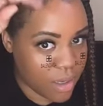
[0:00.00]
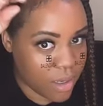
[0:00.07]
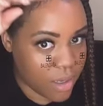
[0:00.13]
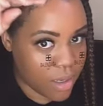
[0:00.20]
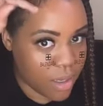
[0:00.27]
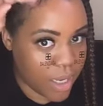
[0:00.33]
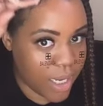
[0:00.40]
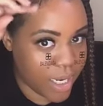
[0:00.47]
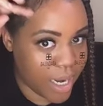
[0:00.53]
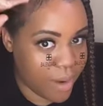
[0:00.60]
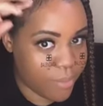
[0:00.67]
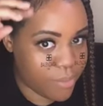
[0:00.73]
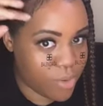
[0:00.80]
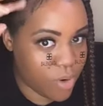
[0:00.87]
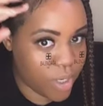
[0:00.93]
I got
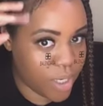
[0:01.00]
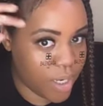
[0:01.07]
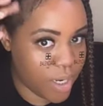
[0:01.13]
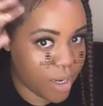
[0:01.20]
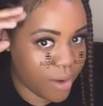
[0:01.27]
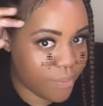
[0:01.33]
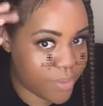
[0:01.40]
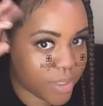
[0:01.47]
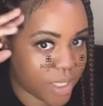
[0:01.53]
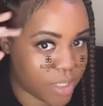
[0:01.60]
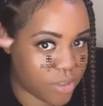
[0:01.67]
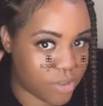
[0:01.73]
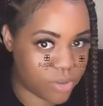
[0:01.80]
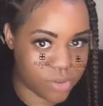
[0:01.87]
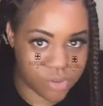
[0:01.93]
more than enough
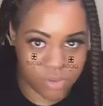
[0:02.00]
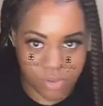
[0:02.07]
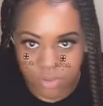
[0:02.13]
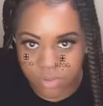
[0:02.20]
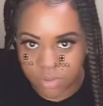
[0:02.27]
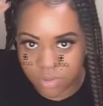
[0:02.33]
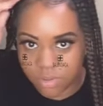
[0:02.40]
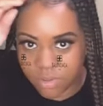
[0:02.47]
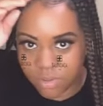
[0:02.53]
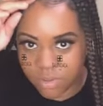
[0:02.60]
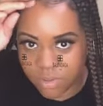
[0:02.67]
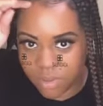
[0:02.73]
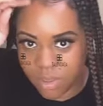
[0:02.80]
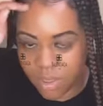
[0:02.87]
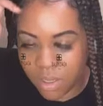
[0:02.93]
potential.
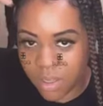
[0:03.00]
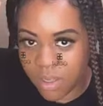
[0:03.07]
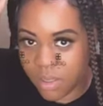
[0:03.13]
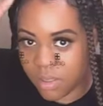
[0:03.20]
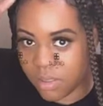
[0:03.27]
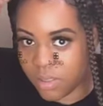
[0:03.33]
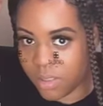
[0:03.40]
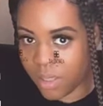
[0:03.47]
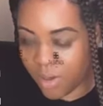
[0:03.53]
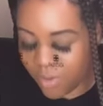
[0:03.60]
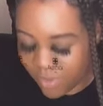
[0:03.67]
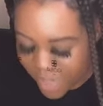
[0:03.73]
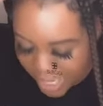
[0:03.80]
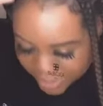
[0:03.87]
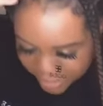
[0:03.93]
So
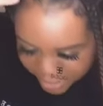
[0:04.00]
I did the